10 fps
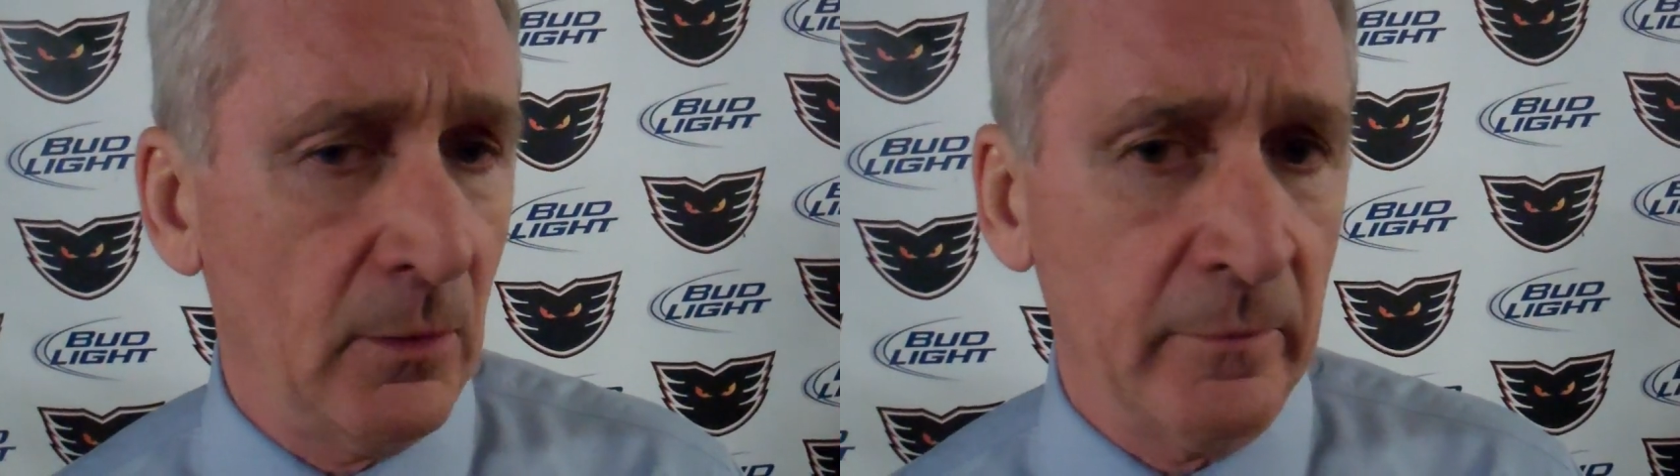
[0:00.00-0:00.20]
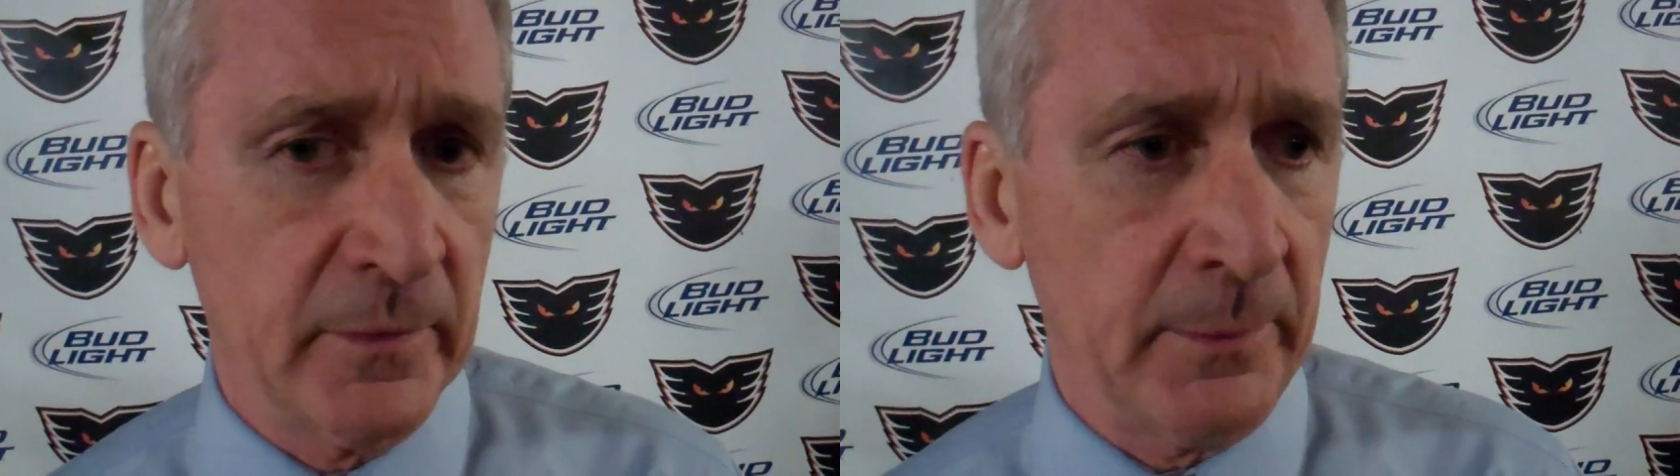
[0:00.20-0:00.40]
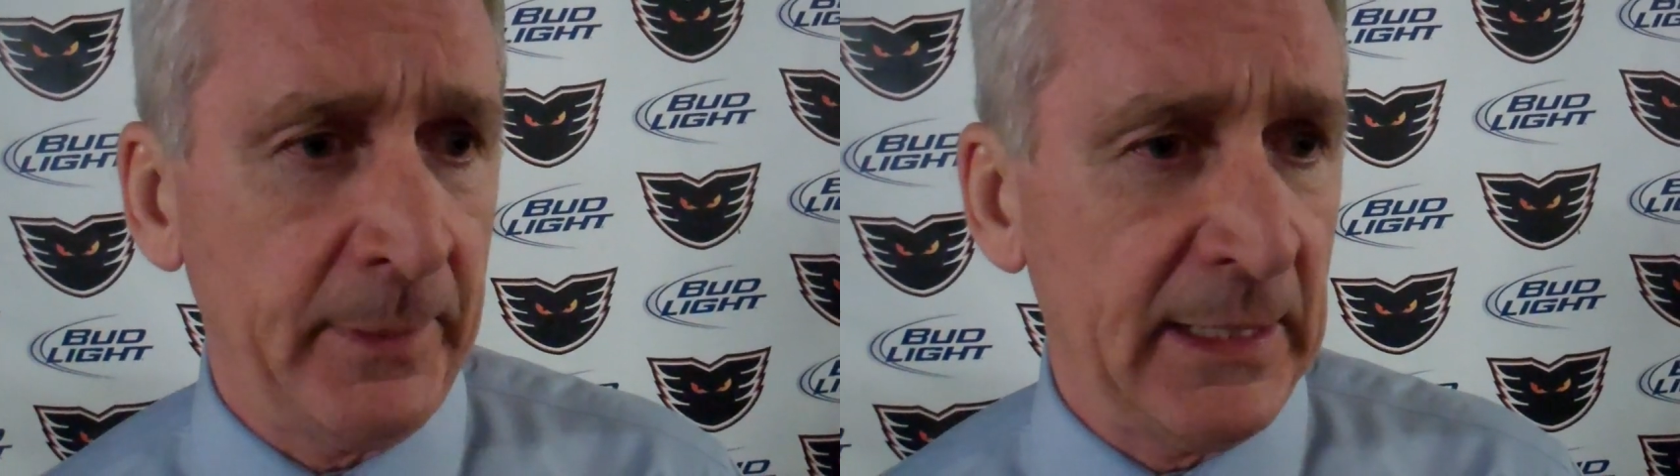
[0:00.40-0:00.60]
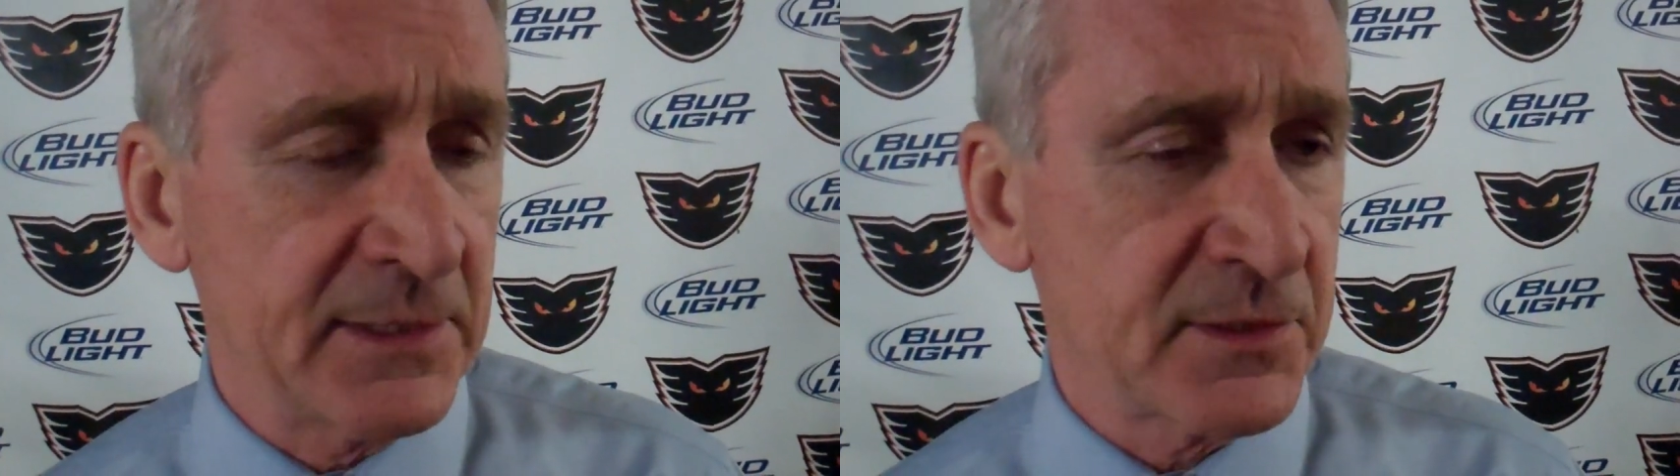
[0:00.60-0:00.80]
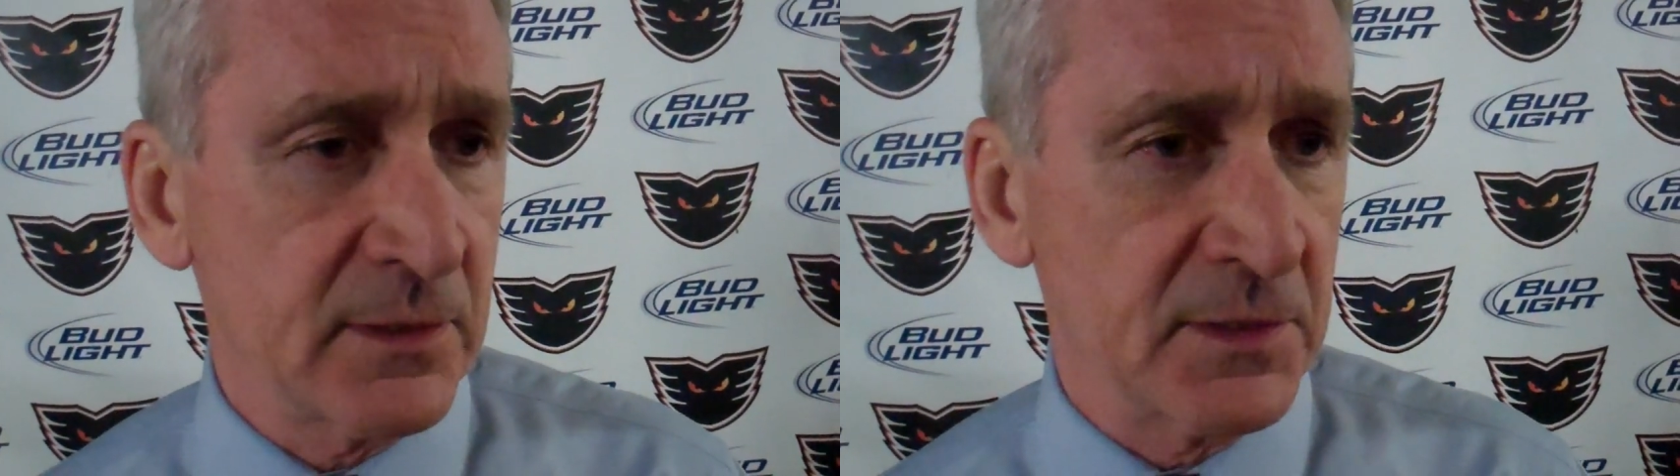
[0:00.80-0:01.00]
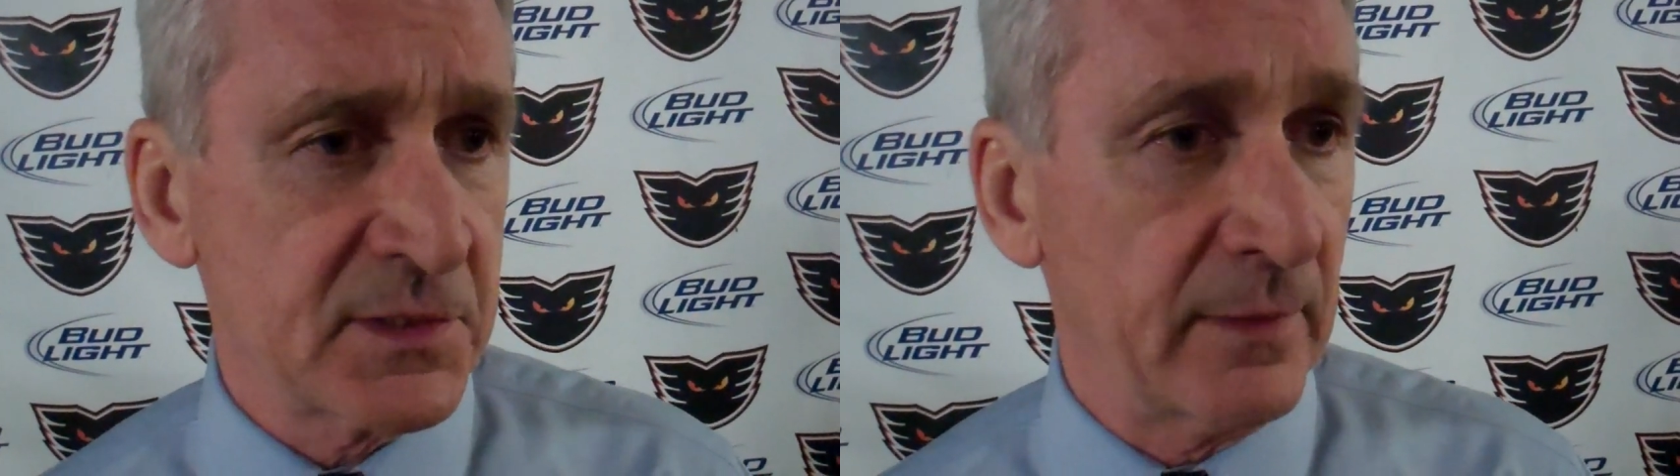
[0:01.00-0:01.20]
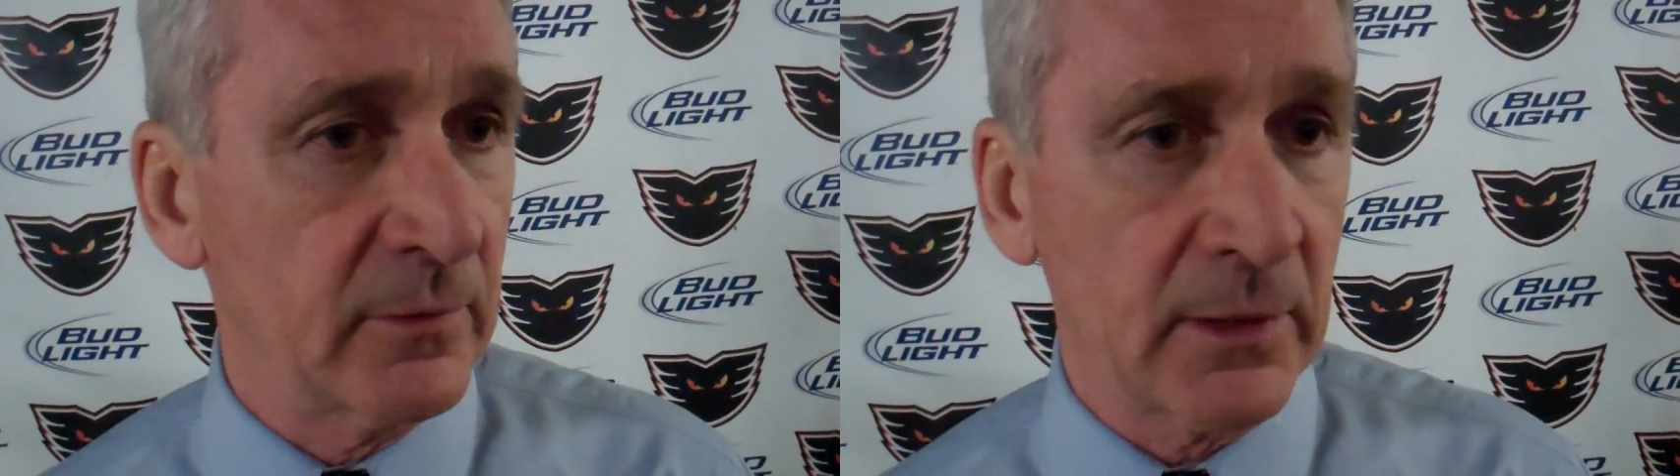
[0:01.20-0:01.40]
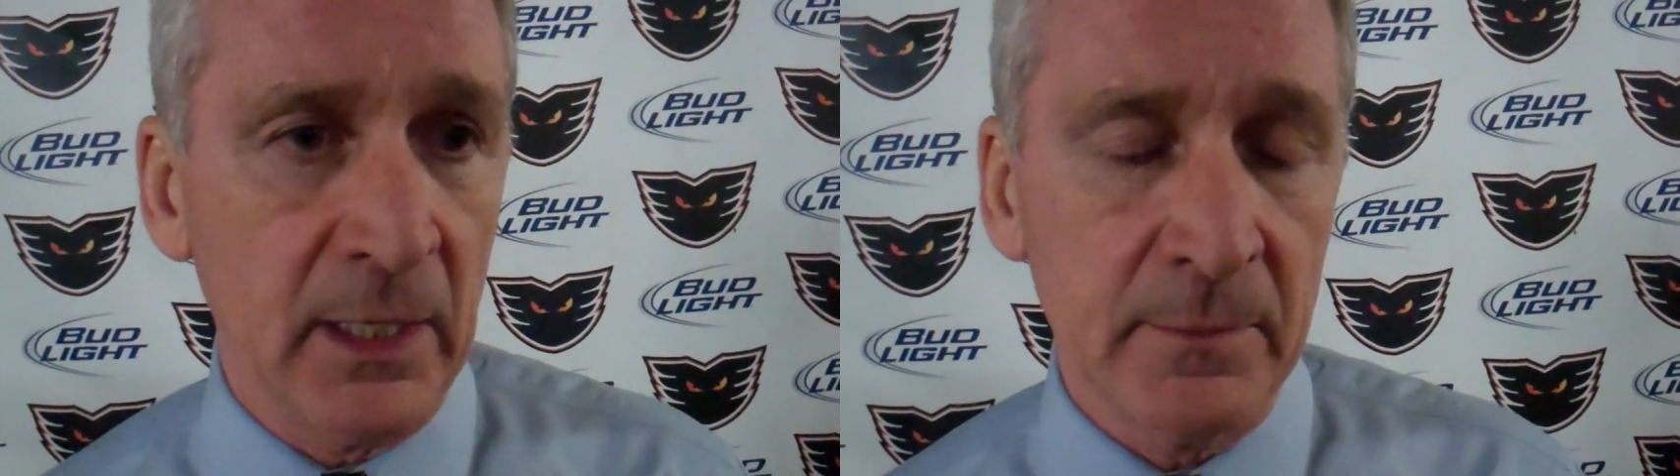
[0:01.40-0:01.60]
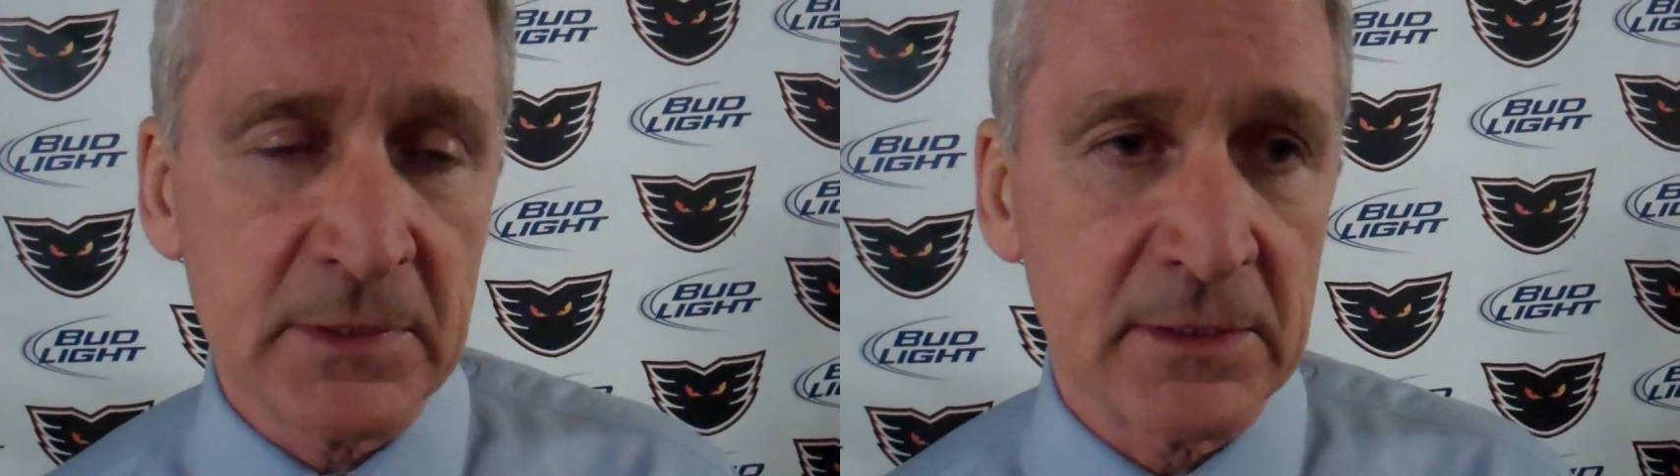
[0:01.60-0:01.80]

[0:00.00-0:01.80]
over the past several games.